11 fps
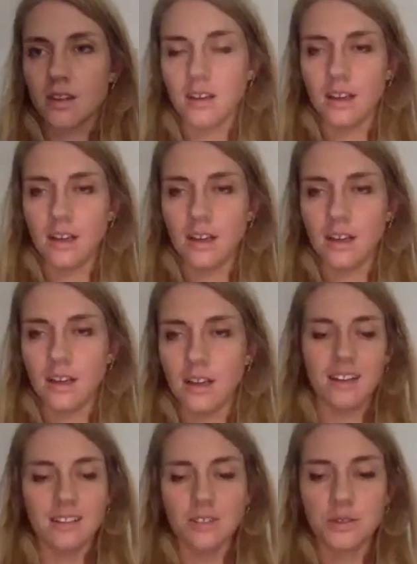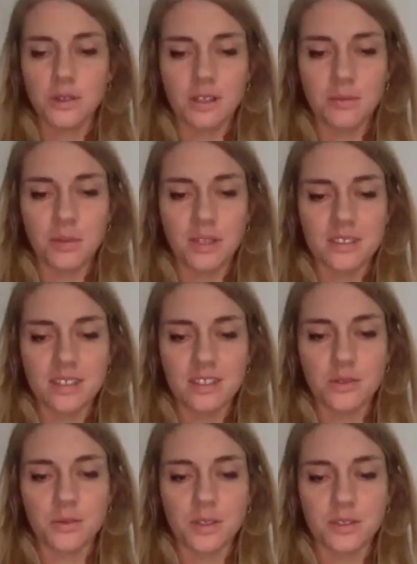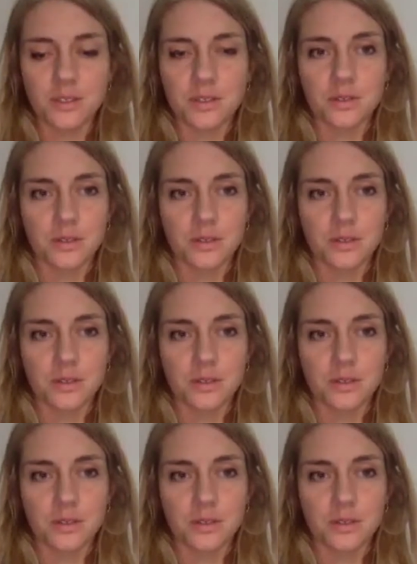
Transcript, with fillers: I'll I'll Google it because I don't want to.